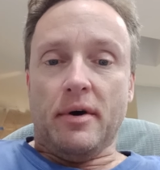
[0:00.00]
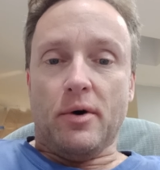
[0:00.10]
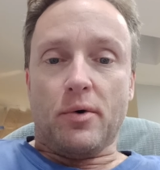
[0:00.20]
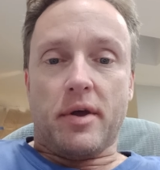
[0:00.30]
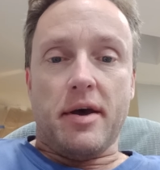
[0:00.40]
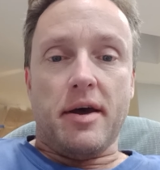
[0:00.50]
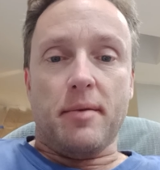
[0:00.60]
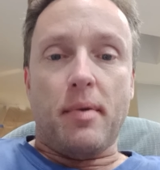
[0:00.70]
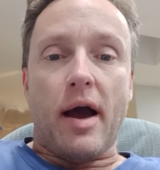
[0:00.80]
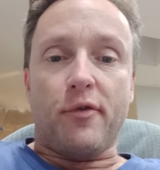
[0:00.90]
Okay,
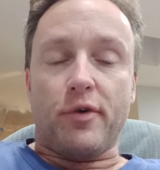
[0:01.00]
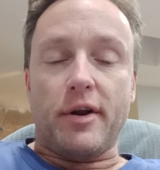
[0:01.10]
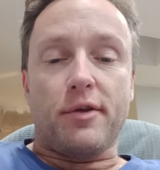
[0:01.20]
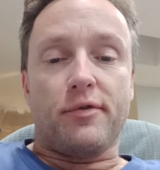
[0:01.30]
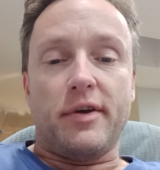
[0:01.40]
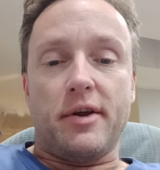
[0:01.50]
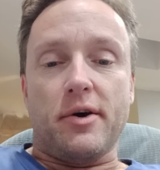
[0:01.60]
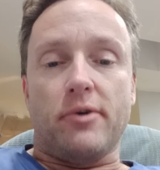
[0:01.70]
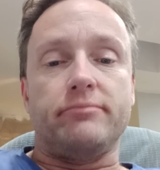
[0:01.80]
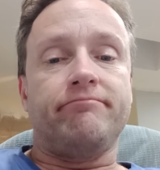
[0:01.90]
back for another
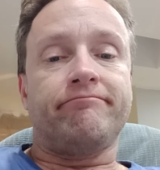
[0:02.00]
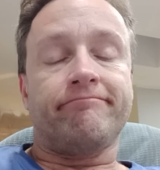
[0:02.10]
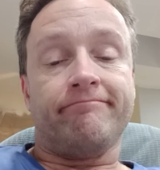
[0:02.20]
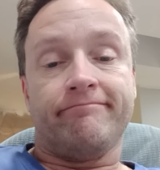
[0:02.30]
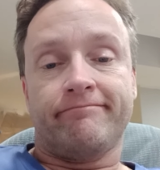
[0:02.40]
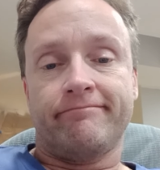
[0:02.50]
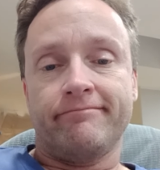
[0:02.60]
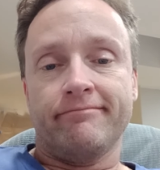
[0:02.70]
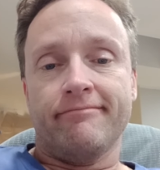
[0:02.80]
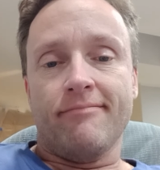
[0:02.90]
video.
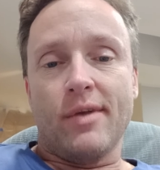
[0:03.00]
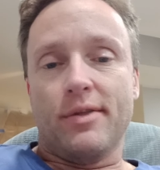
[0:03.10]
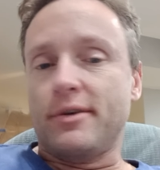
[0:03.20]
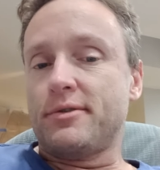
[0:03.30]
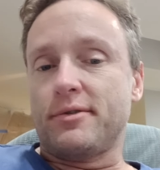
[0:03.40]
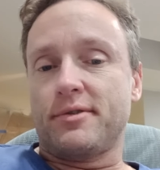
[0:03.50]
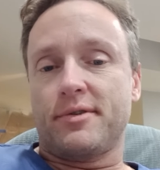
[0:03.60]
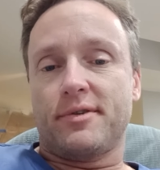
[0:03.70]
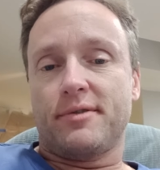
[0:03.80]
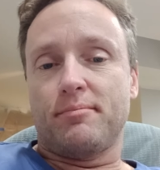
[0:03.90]
This
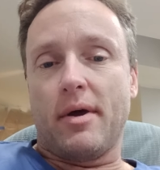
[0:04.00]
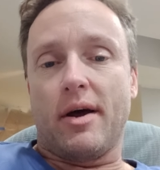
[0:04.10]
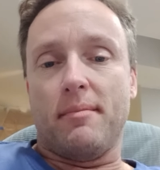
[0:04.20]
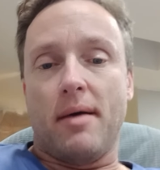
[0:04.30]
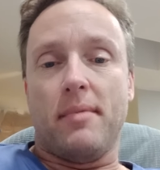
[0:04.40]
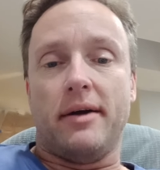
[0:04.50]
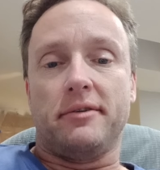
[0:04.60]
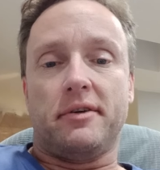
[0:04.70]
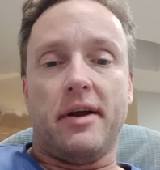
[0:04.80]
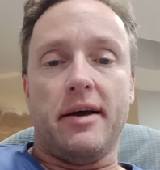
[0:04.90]
has been on my
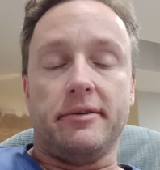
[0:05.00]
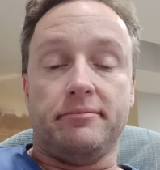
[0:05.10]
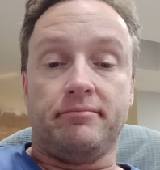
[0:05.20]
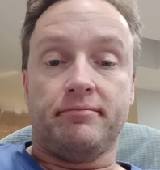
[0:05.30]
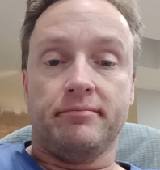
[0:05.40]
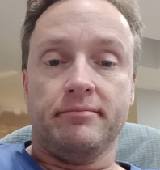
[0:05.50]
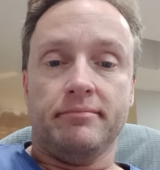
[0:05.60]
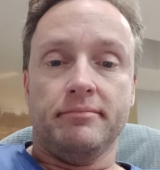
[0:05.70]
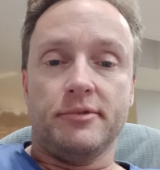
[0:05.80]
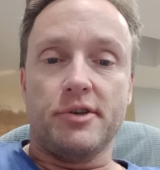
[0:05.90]
mind tonight.
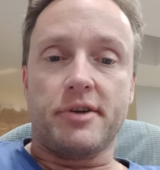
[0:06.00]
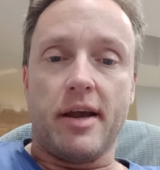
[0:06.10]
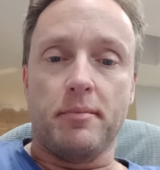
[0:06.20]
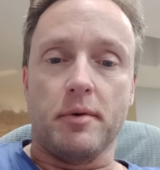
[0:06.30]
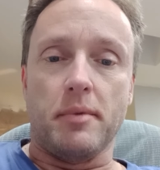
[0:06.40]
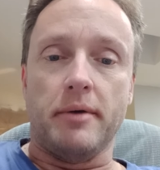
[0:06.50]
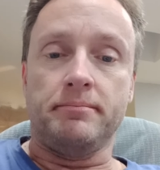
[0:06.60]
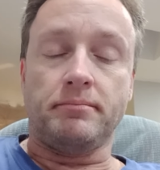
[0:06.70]
Just came to me.